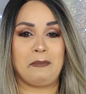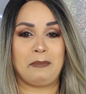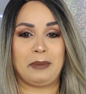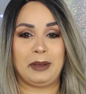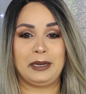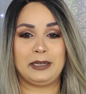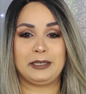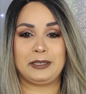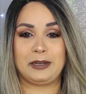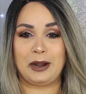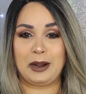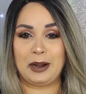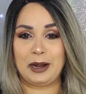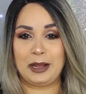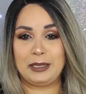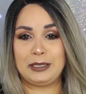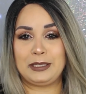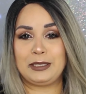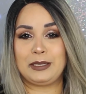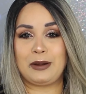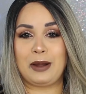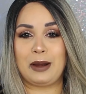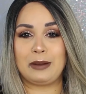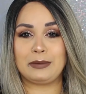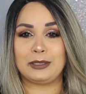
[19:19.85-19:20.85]
picture on
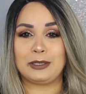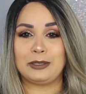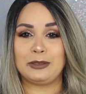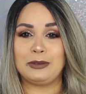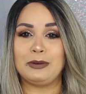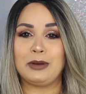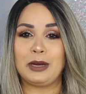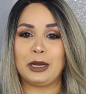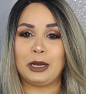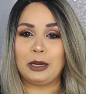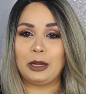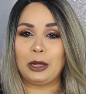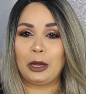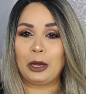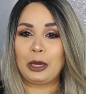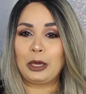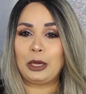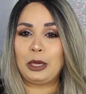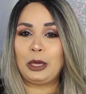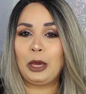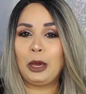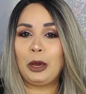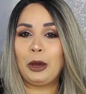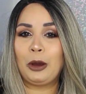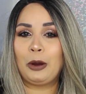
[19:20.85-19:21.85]
Instagram so you can look
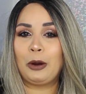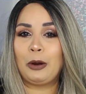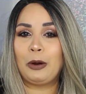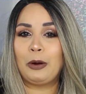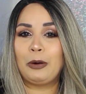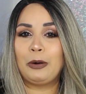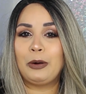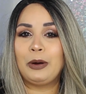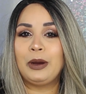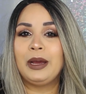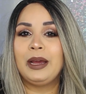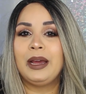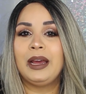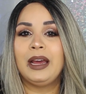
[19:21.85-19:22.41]
cute.